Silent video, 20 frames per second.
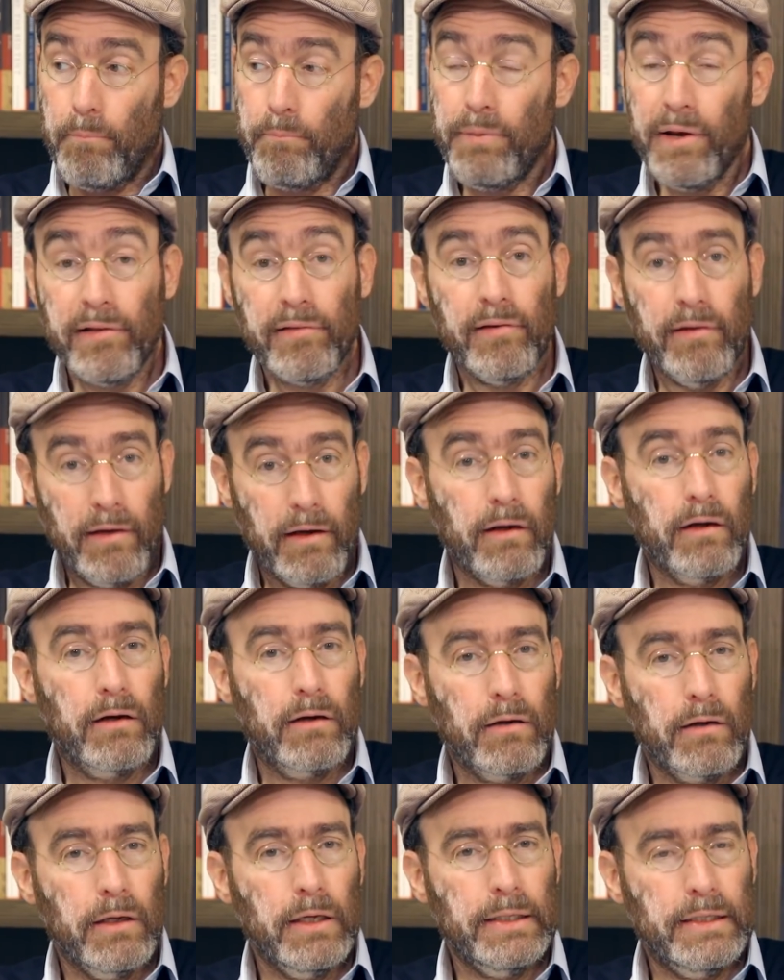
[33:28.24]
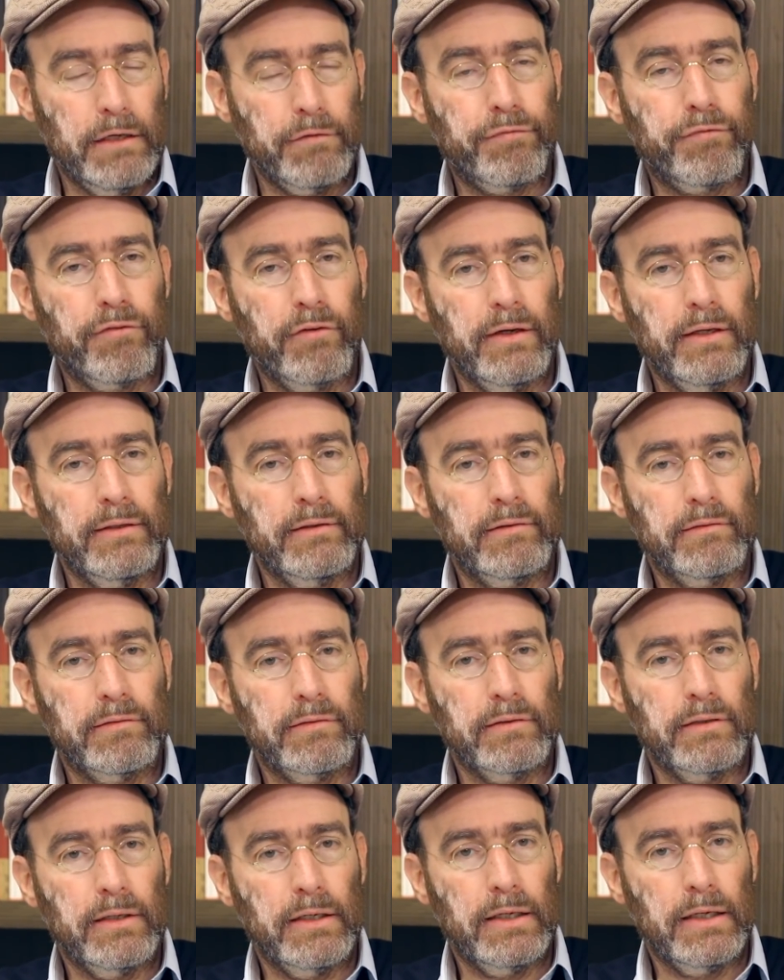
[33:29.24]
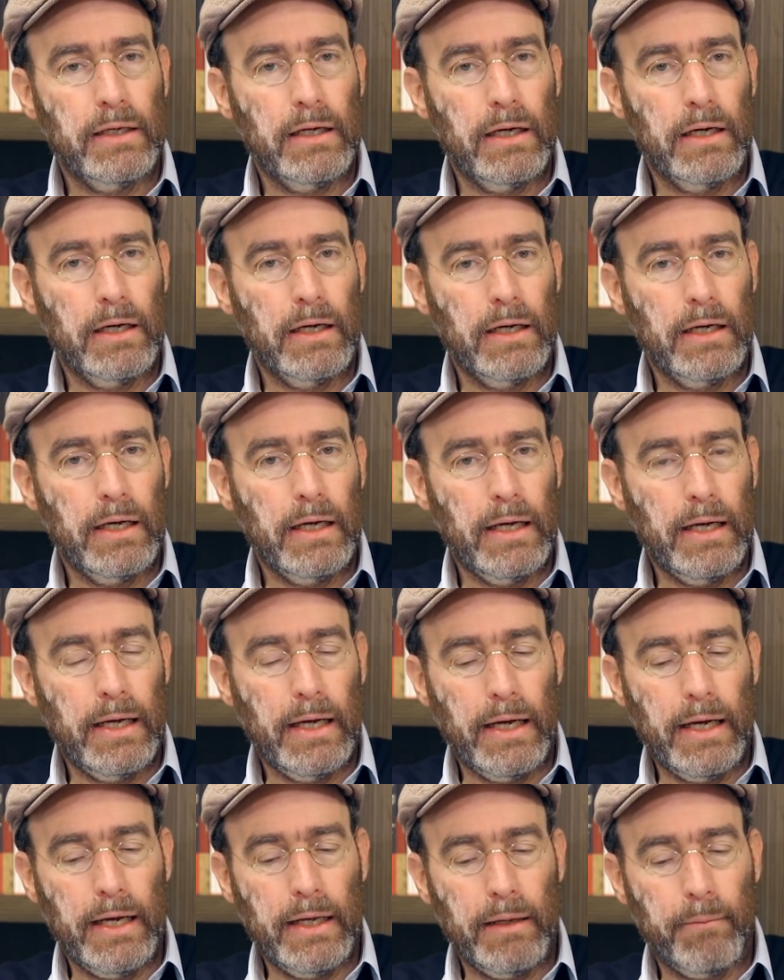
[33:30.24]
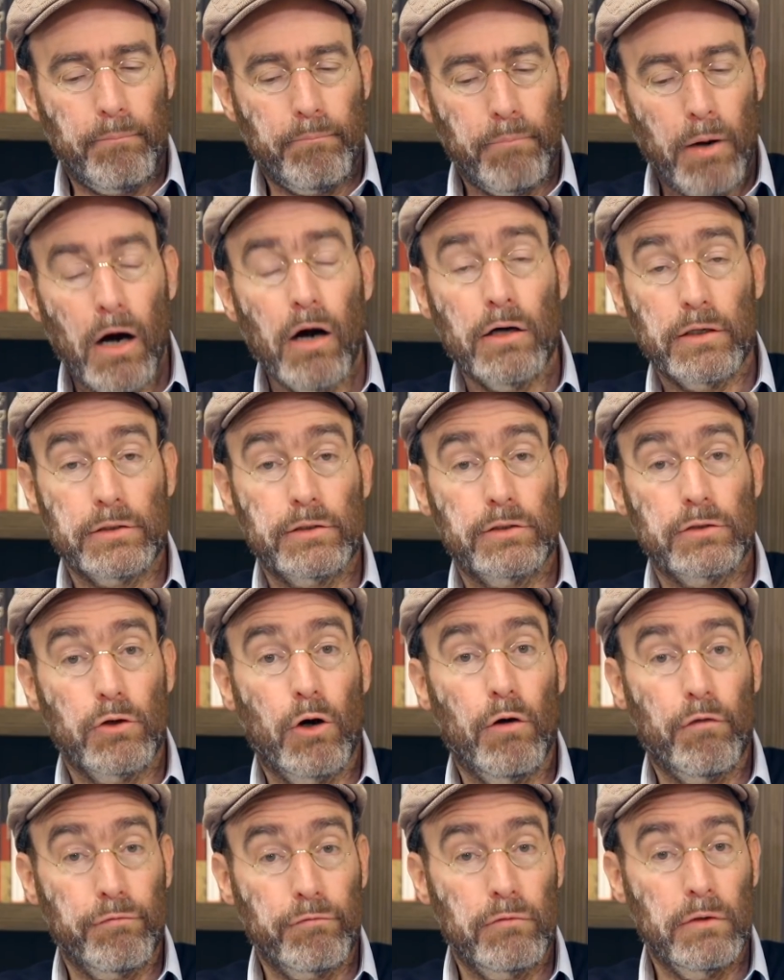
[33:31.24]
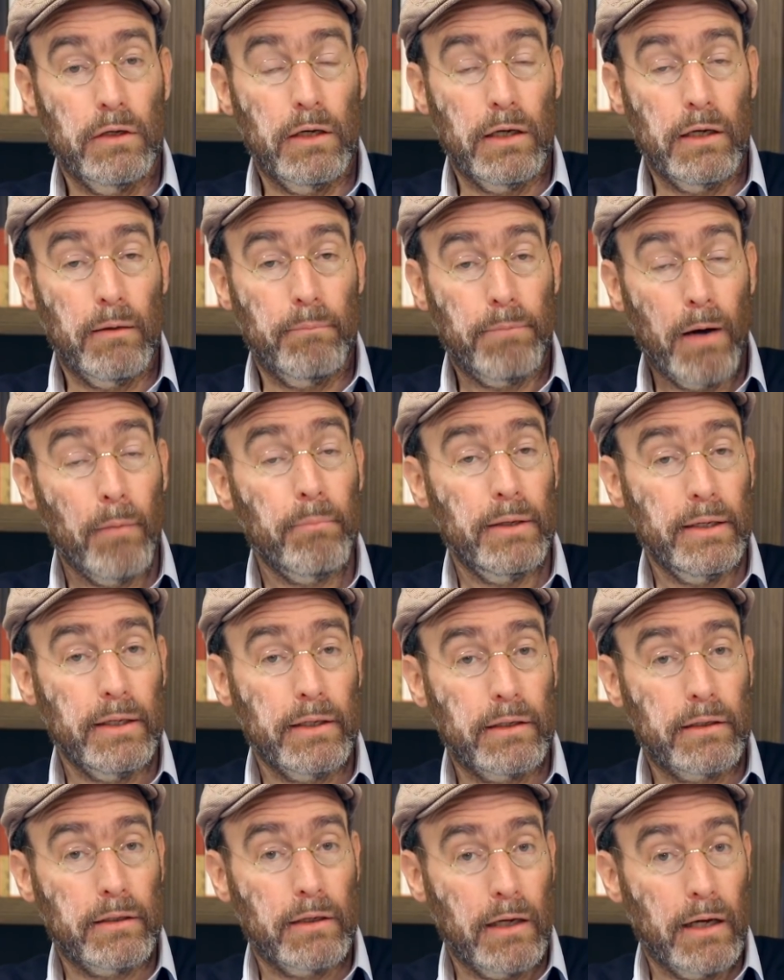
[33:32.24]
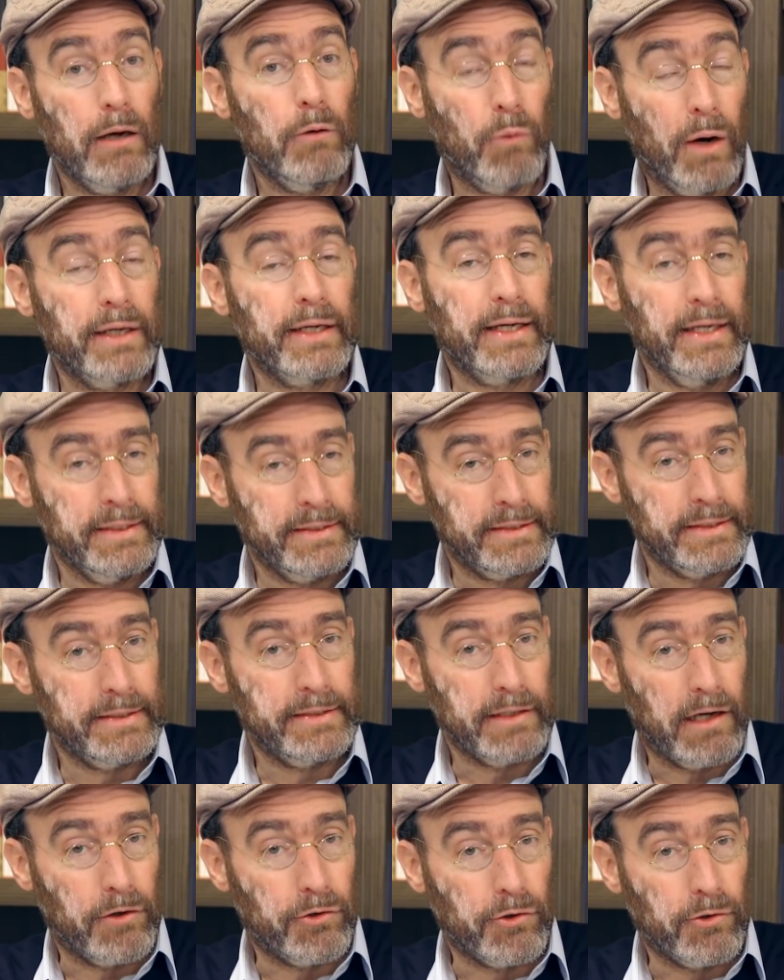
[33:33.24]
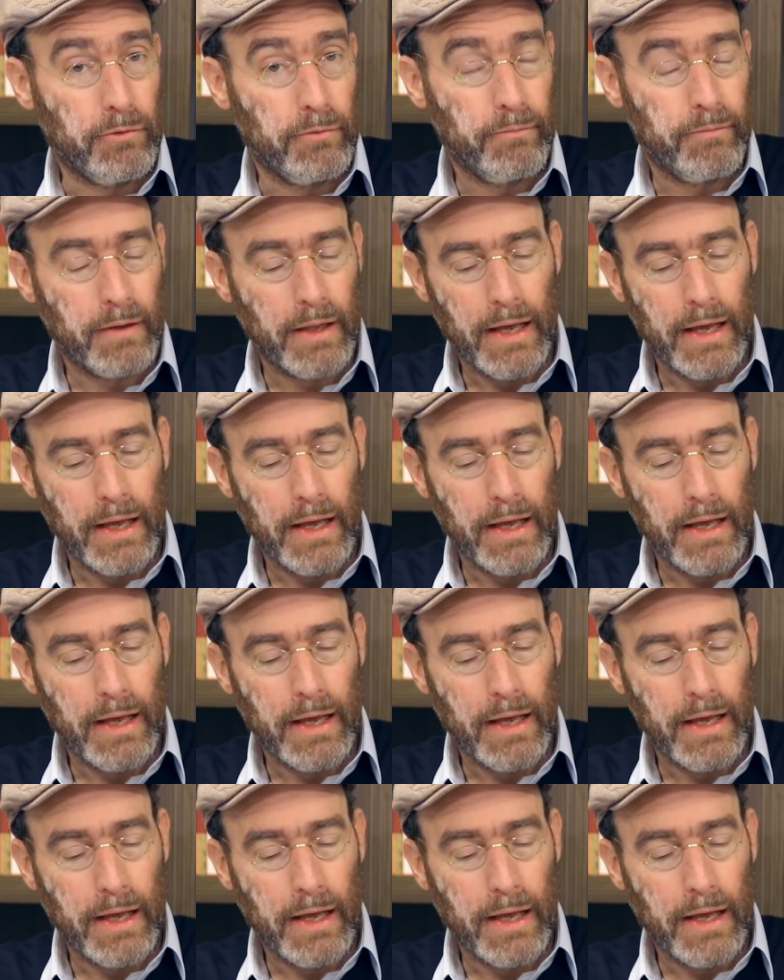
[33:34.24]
pitting different parts of public one against each other.